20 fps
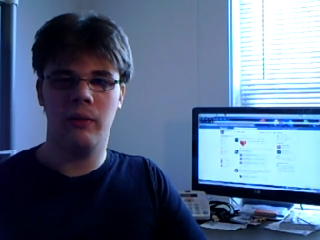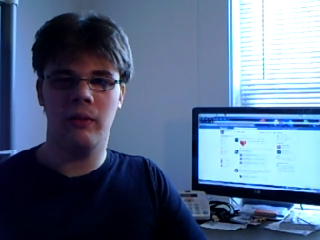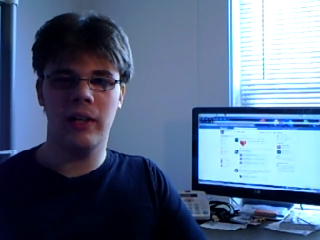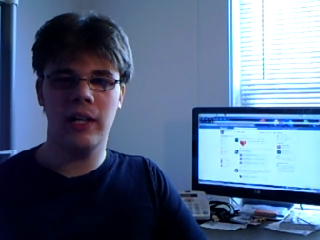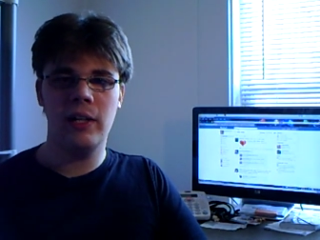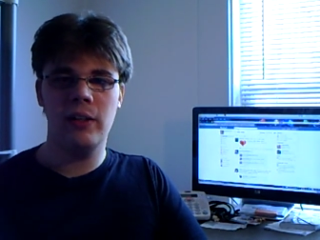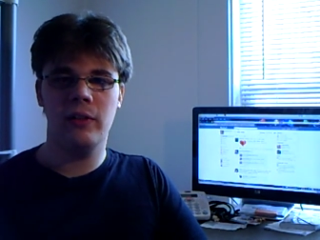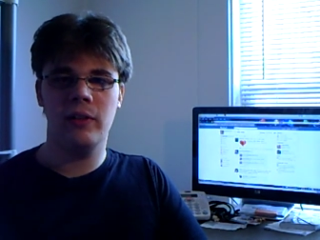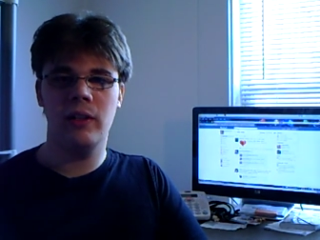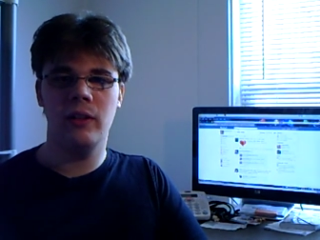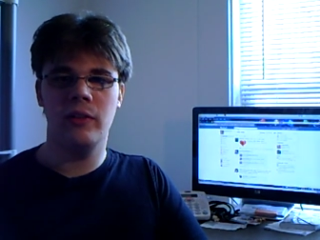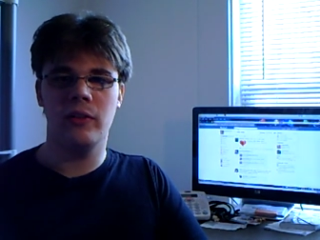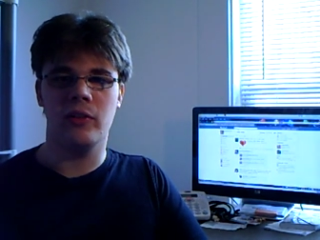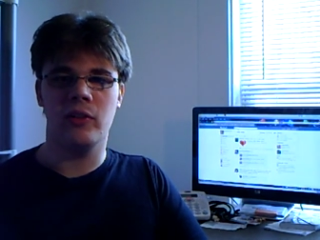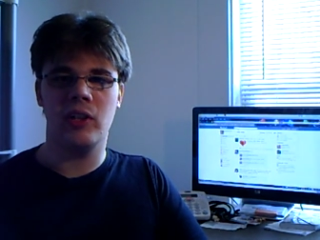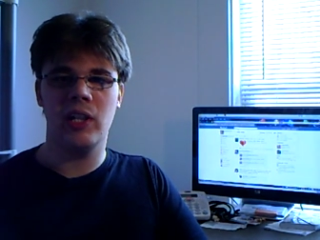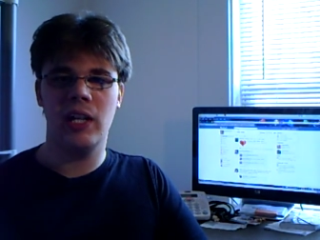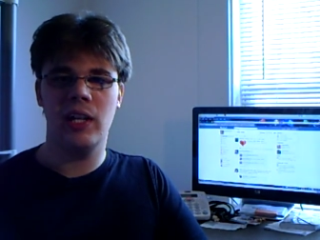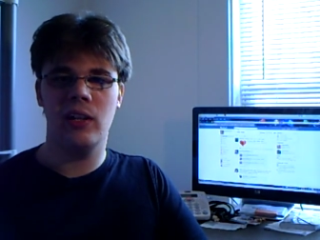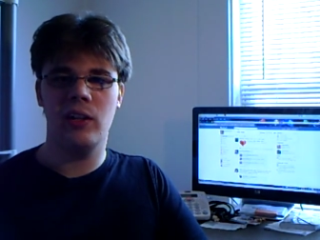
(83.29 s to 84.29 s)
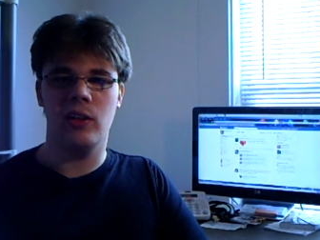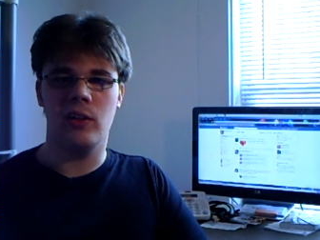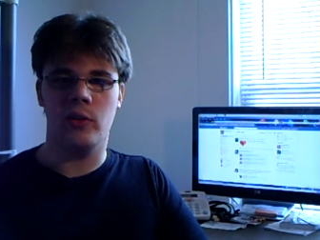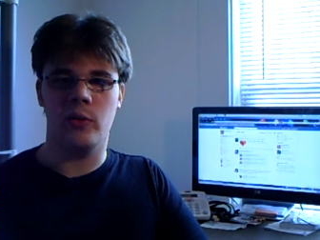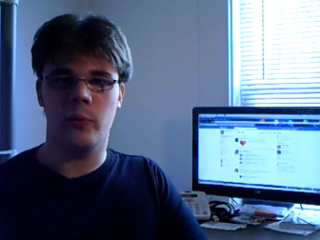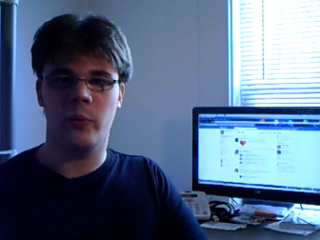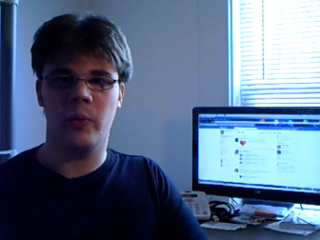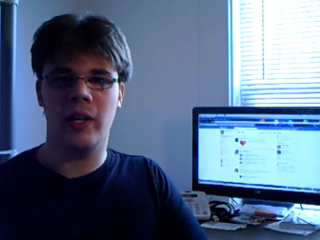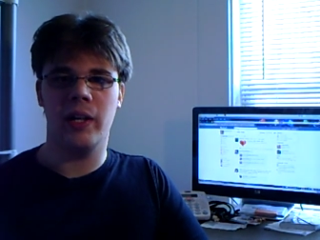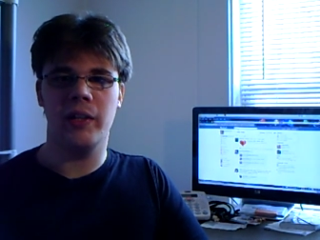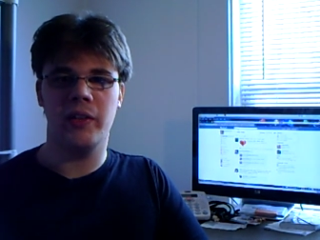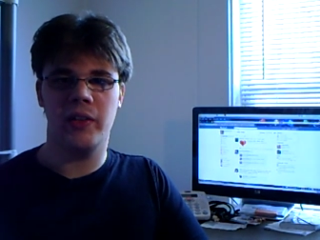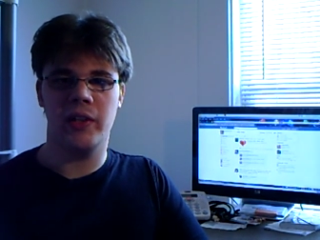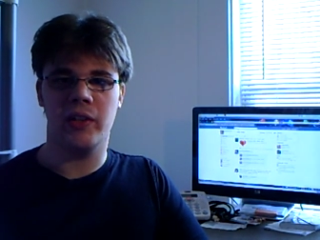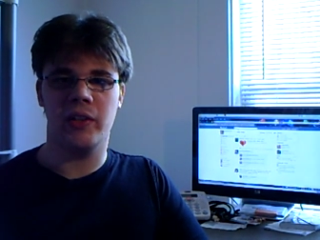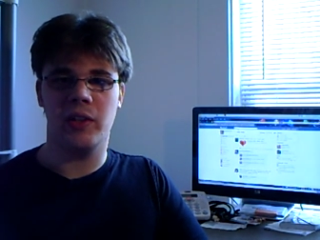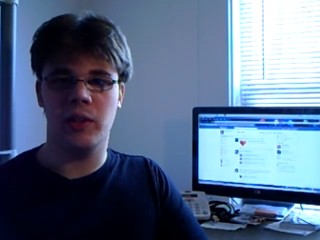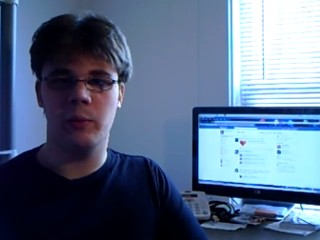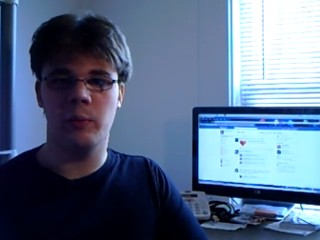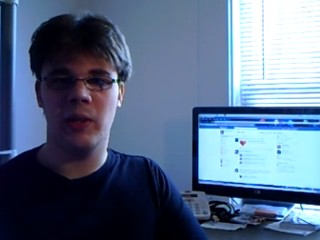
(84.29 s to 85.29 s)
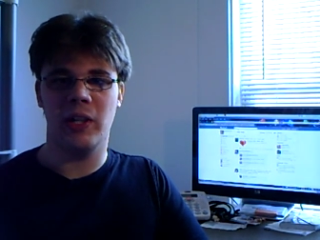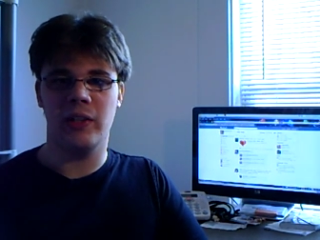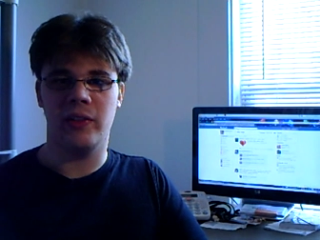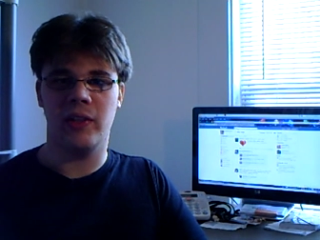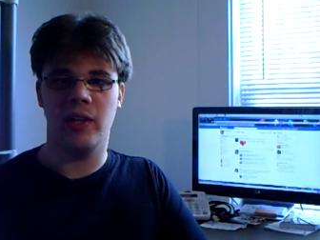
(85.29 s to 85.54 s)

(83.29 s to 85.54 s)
What I don't understand is why sixteen by